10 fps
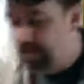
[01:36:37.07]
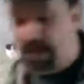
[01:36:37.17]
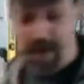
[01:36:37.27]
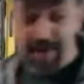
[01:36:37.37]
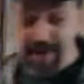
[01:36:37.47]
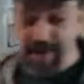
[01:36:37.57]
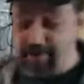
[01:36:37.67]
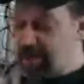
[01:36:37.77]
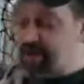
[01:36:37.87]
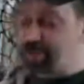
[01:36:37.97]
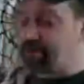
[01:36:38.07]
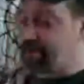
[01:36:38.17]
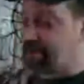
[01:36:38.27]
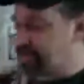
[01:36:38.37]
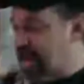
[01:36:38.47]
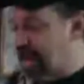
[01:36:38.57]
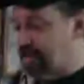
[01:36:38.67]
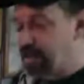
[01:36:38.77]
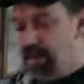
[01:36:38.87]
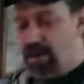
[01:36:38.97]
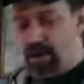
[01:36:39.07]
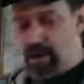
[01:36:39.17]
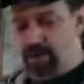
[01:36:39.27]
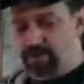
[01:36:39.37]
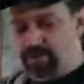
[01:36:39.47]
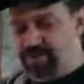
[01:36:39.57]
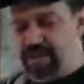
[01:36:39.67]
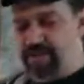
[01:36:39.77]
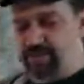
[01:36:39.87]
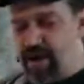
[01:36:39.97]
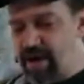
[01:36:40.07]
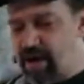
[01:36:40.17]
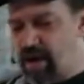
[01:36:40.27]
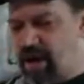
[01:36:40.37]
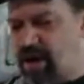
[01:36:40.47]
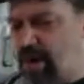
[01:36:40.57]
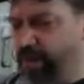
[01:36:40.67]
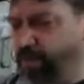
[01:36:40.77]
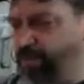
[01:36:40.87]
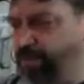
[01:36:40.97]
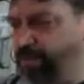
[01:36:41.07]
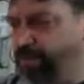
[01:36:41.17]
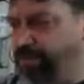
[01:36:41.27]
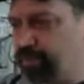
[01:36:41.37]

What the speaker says: Again, my memory is shot. Steve, Haunting